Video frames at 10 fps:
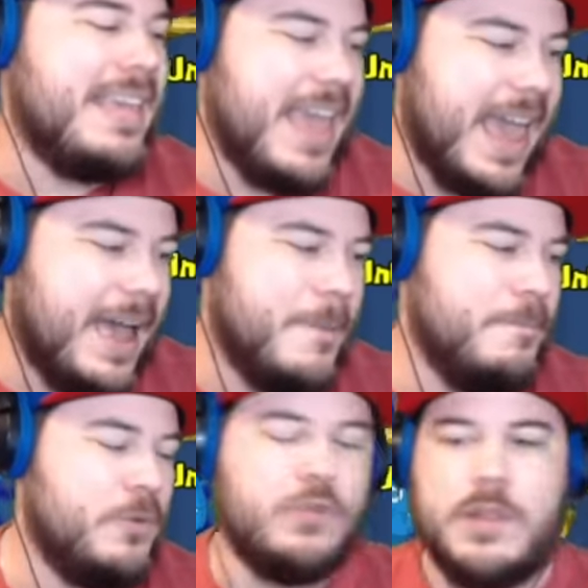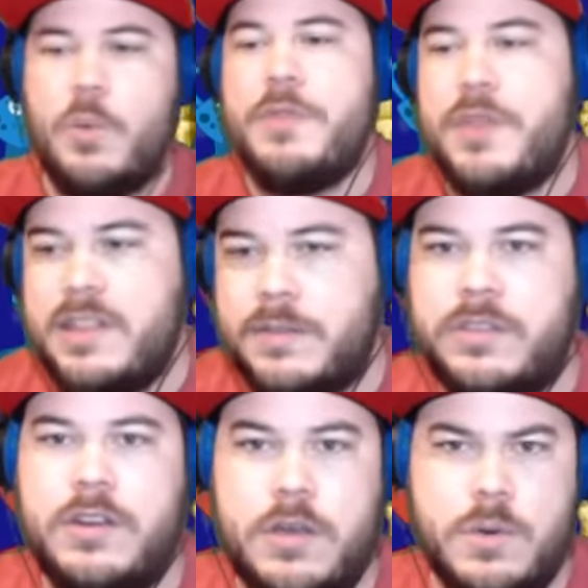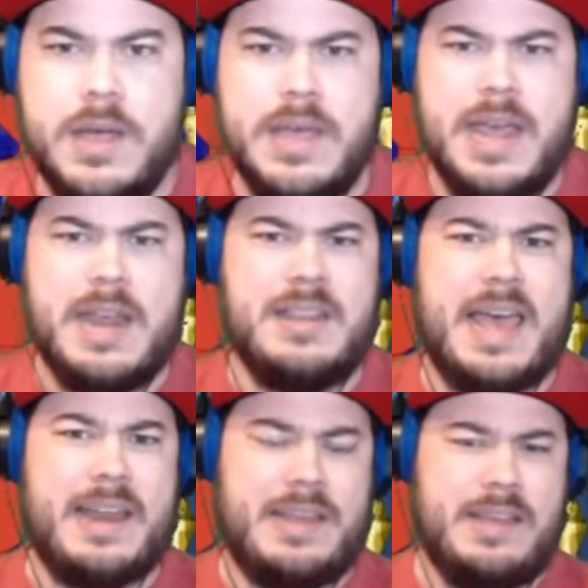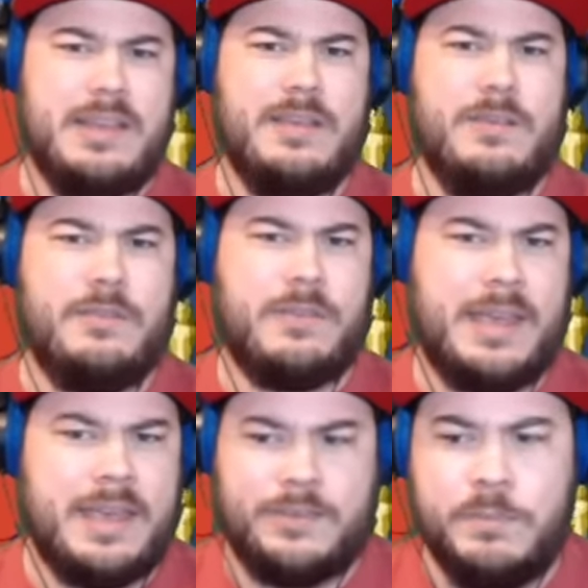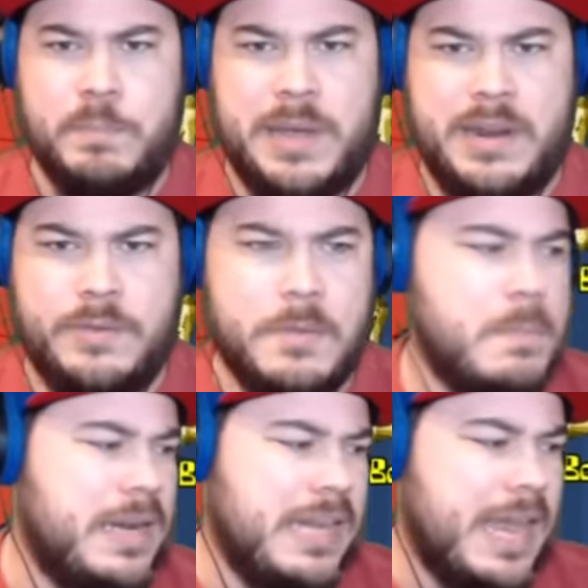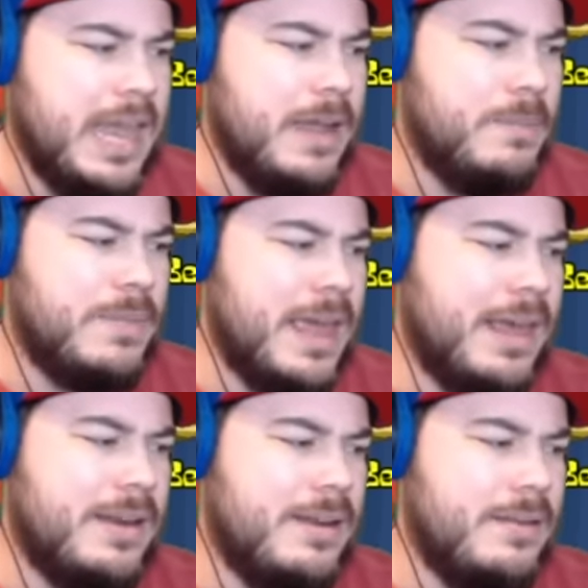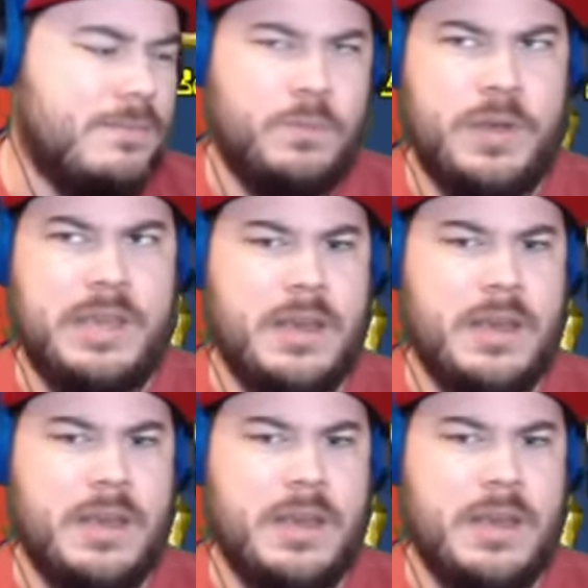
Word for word: yeah! There's only one thing left to do, and that is, I guess, beat the minigame that we